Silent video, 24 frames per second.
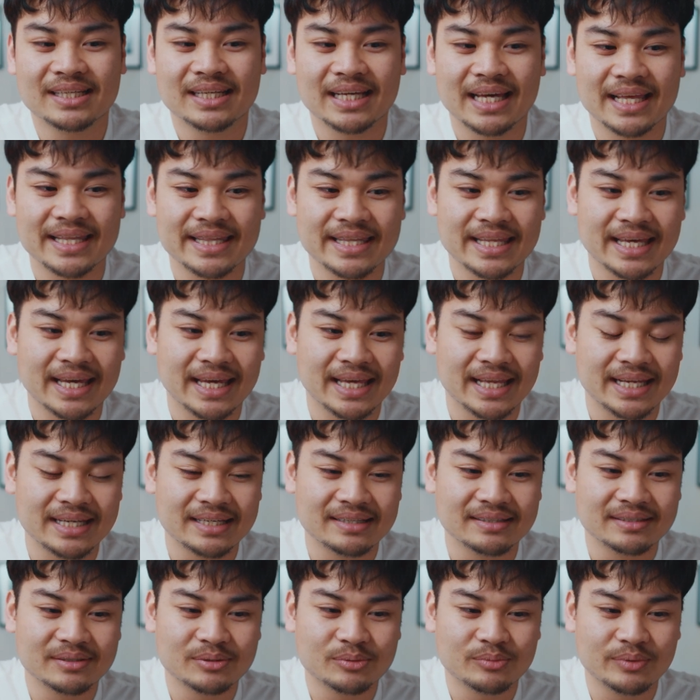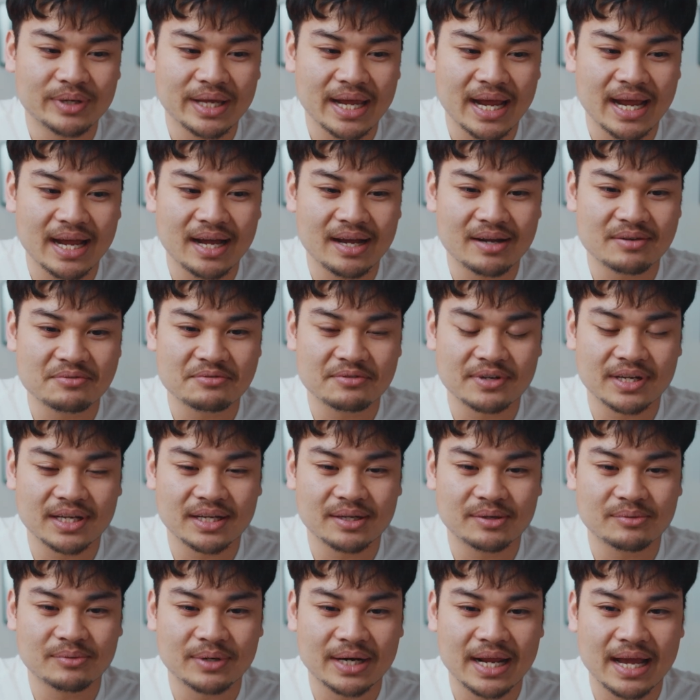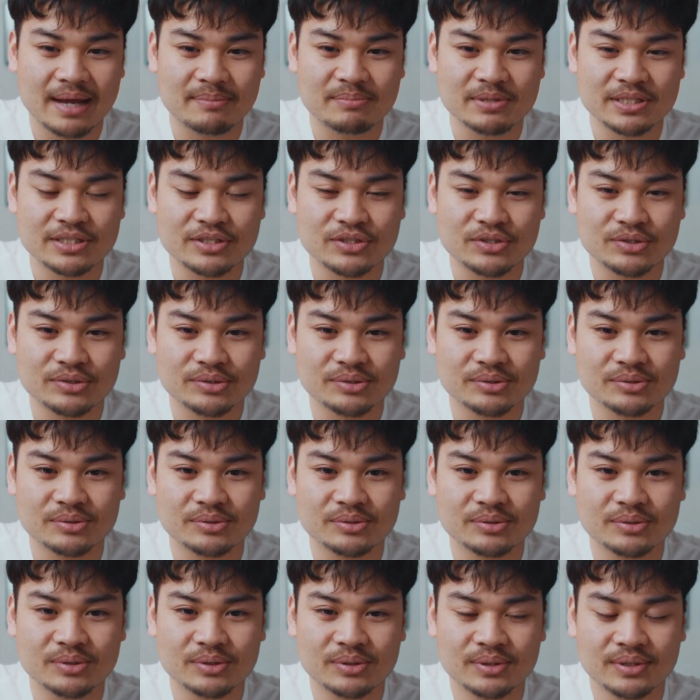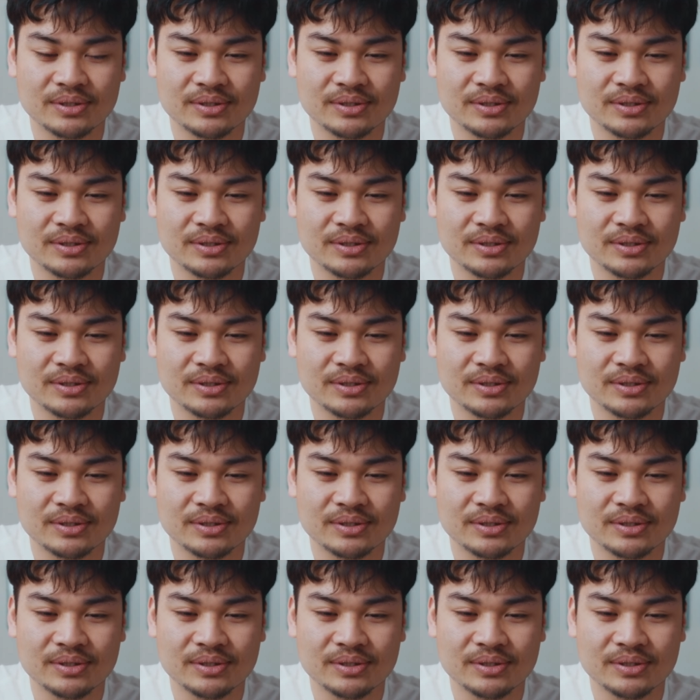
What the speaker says: And then we have what happened to